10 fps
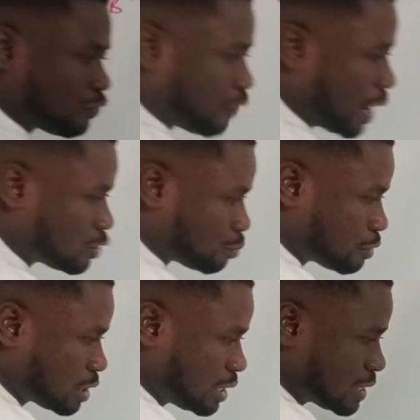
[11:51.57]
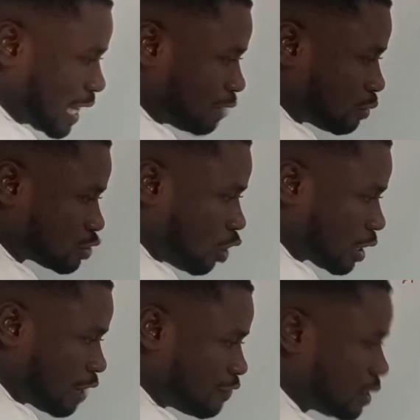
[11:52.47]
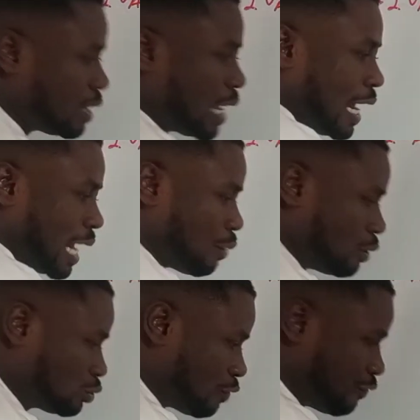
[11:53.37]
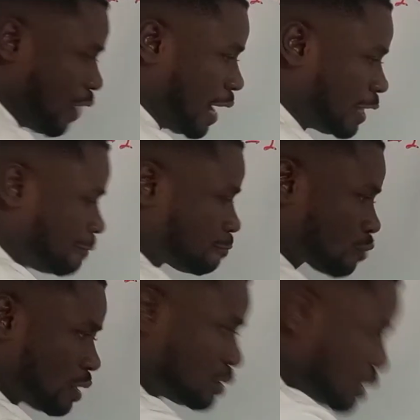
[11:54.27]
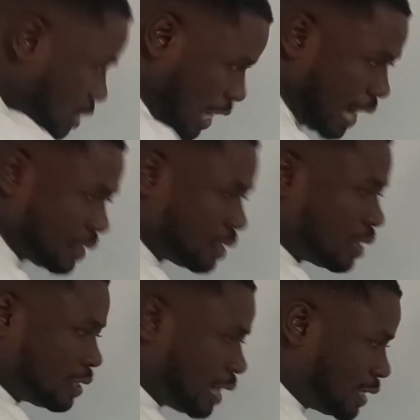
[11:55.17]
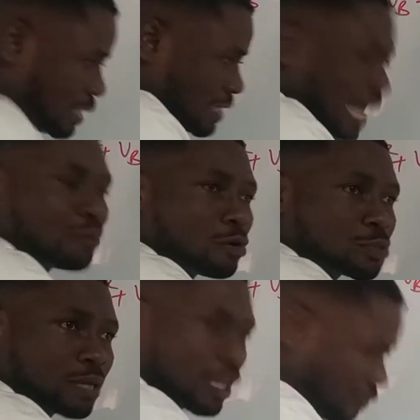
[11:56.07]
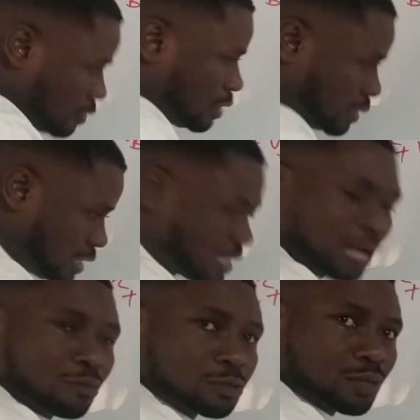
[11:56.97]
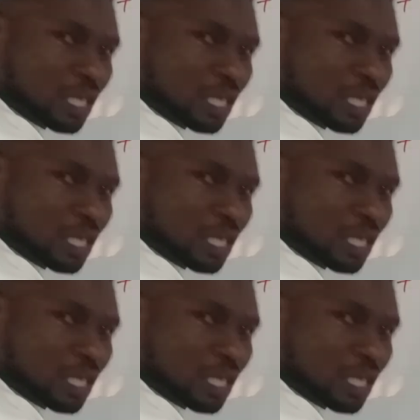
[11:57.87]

find, supposing this side was not given, and I want to find this side, then this side must be given, this side must be